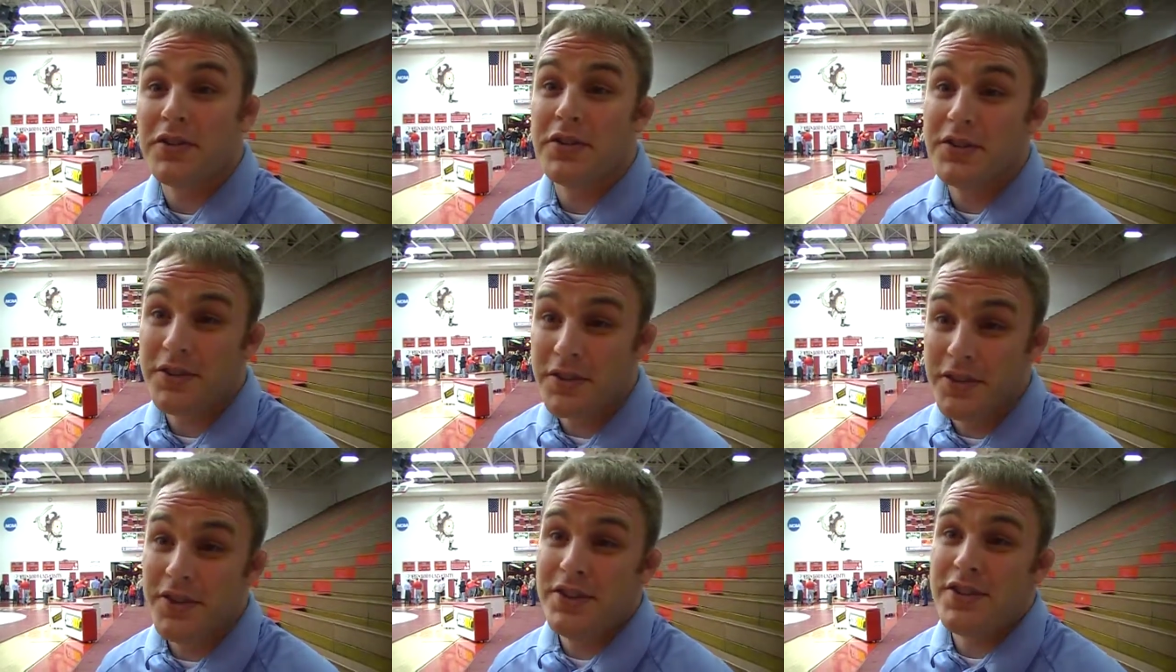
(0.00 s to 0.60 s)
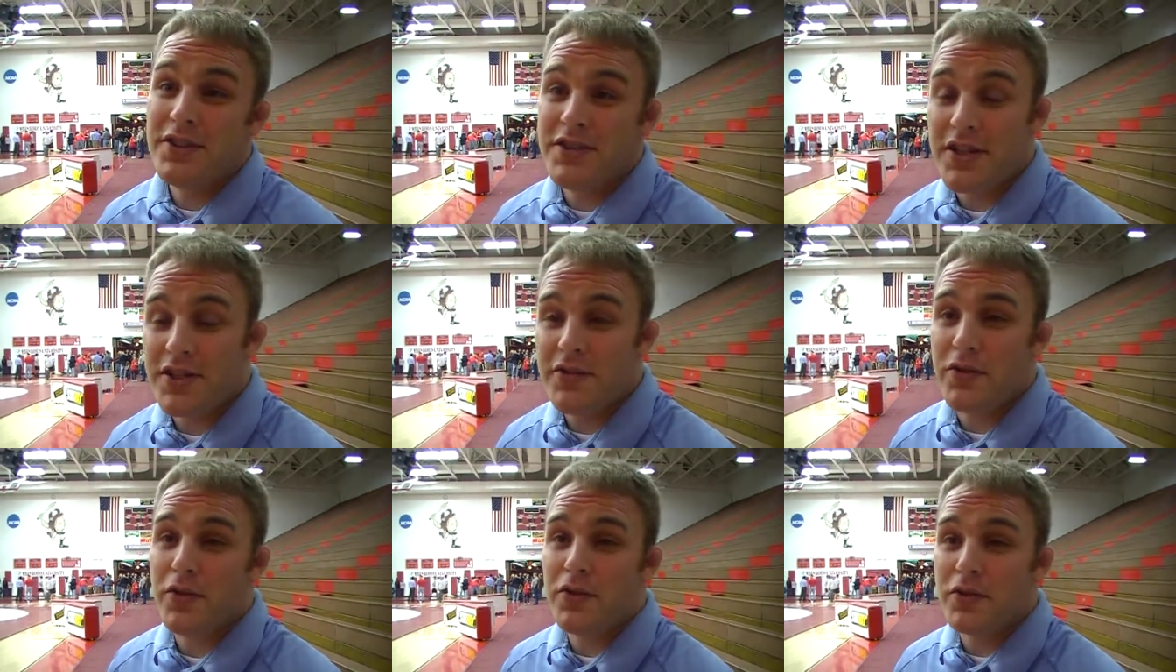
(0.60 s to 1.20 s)
Two falls. Yeah.
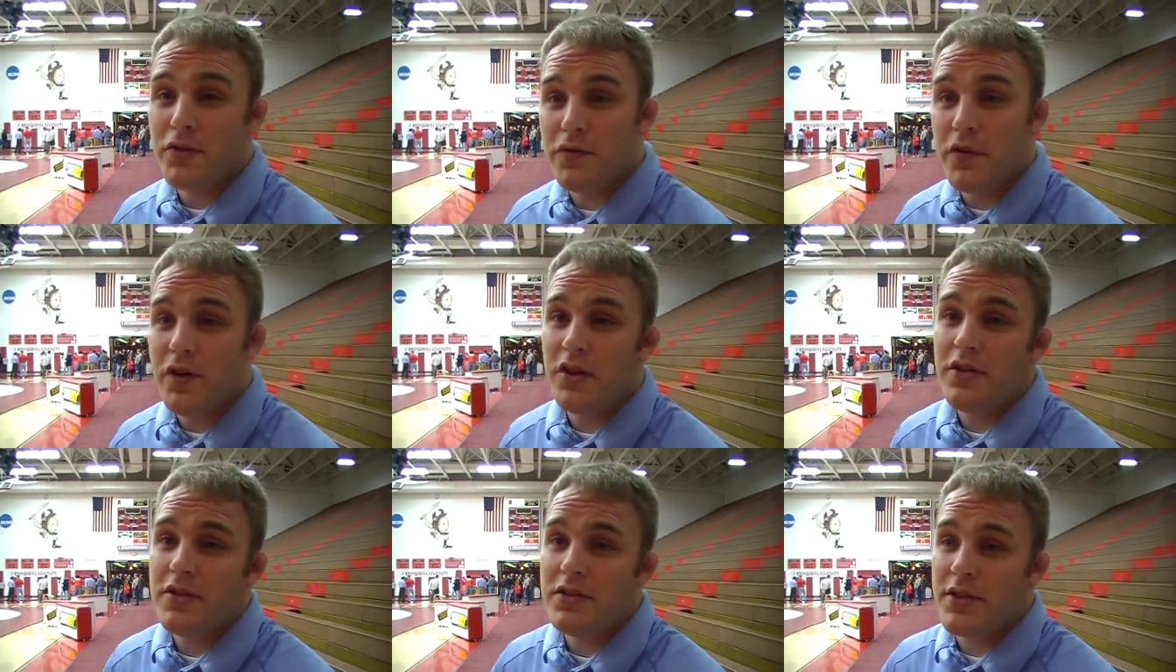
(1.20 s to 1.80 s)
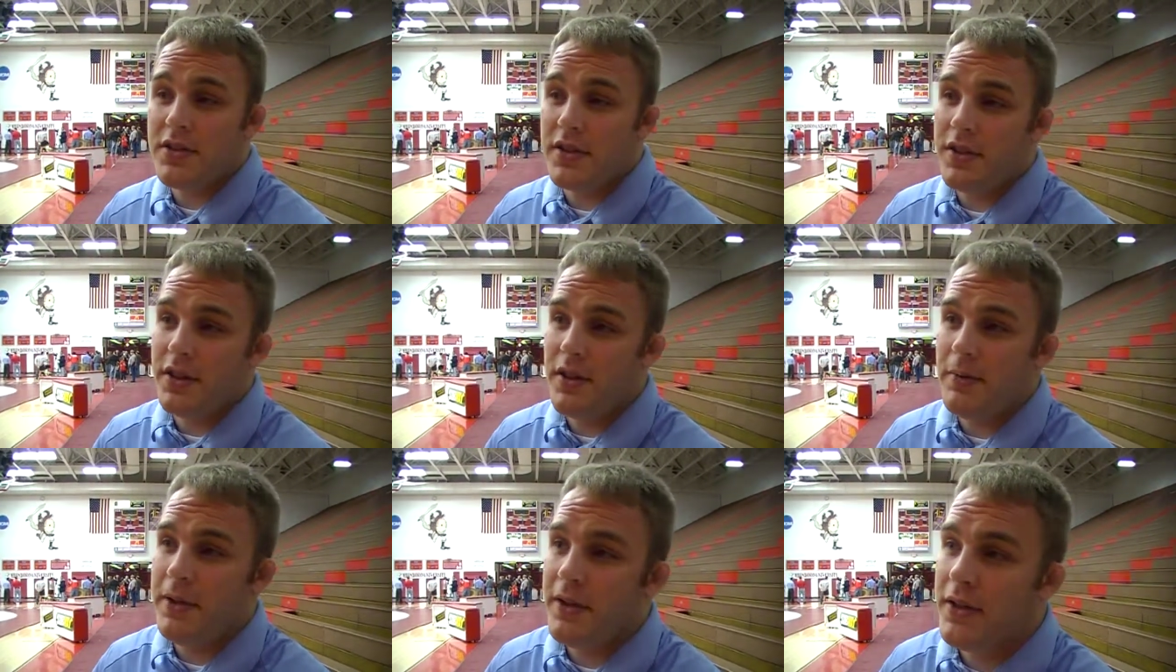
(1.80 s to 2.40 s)
Six four. Uh, two falls, and uh,
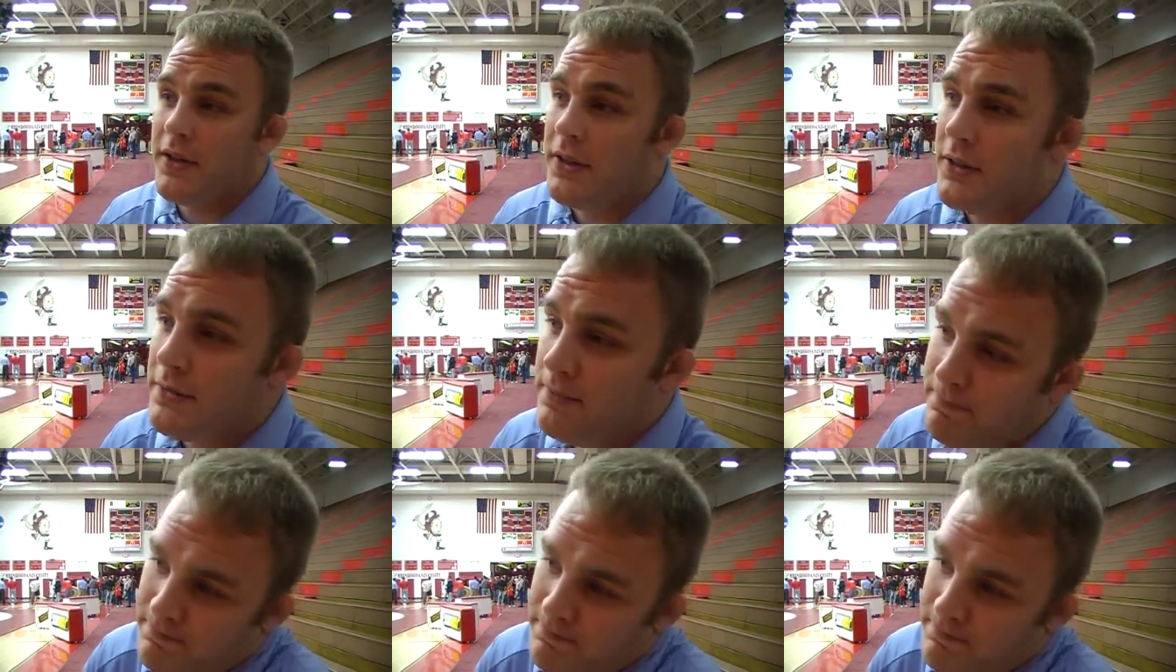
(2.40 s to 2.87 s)
I mean. Uh,